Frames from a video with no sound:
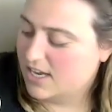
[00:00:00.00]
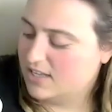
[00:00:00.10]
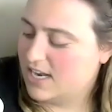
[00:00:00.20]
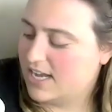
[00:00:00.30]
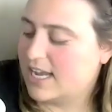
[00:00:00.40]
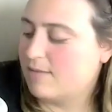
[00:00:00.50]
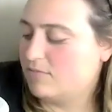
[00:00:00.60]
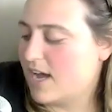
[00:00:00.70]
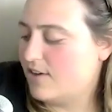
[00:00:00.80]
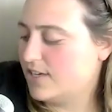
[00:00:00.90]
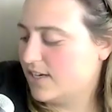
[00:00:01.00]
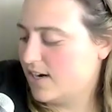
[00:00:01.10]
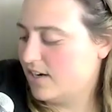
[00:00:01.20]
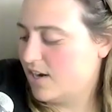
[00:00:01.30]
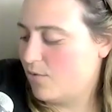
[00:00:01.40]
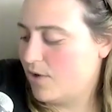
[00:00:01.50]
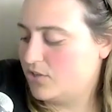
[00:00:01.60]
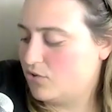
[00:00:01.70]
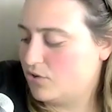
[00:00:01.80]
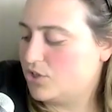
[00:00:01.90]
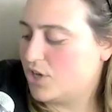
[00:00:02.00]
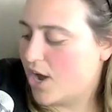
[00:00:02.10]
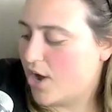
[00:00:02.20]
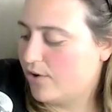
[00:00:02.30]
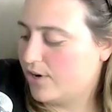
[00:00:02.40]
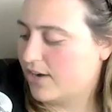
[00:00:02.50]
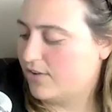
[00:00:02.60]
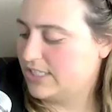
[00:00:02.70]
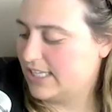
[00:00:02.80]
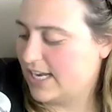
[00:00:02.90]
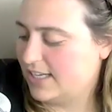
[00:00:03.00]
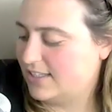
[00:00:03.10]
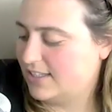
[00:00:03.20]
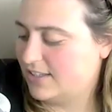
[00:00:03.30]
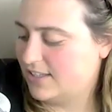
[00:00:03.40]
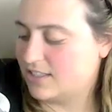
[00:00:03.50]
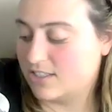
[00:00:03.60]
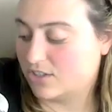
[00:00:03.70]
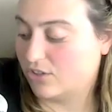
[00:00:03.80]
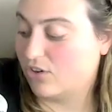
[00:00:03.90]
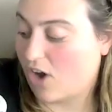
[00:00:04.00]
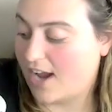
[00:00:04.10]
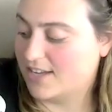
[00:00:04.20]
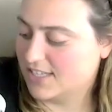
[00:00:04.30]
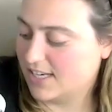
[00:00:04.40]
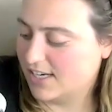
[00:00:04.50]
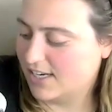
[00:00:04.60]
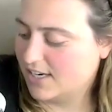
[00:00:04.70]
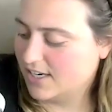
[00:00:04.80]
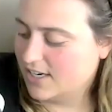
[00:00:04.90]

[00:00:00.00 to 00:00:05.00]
And then I came down here and I went to a show and I was like, this is crazy.